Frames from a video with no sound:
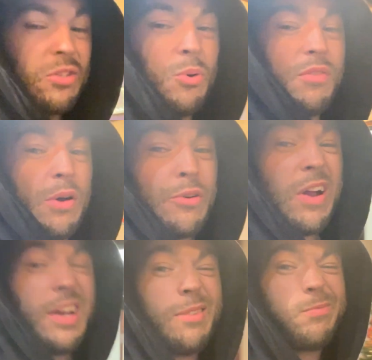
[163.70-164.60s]
a 12-hour
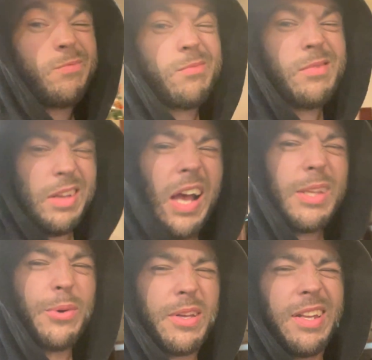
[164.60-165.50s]
ride. I
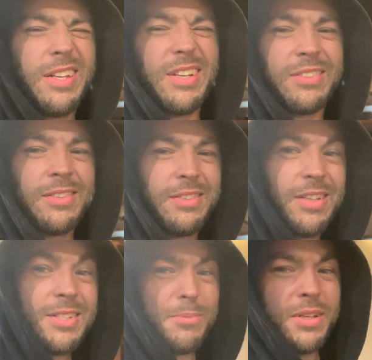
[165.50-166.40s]
think we can get it done.
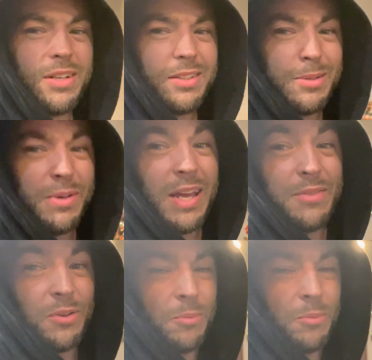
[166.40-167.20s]
It's gonna be a handful,